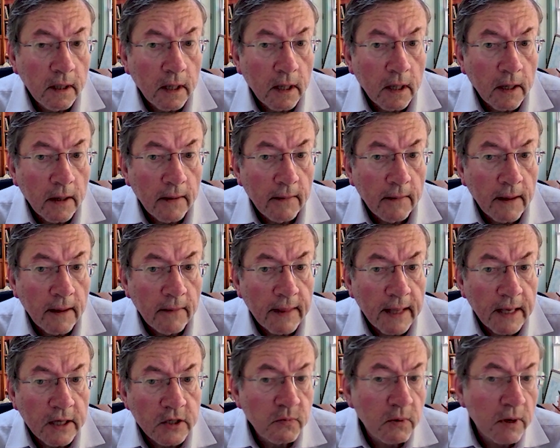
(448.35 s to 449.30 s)

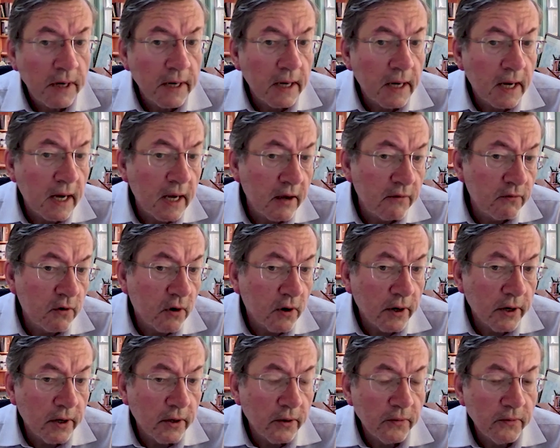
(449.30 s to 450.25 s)
And that's why I have
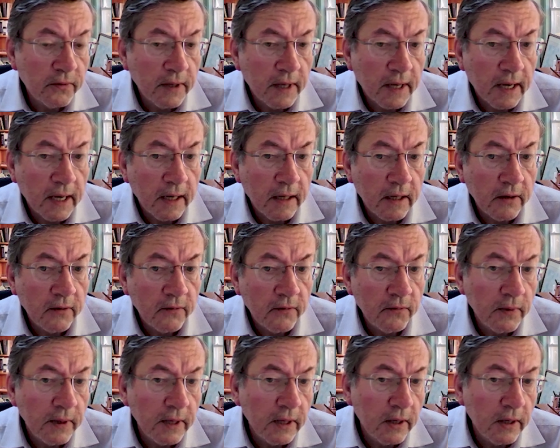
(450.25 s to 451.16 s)
argued that if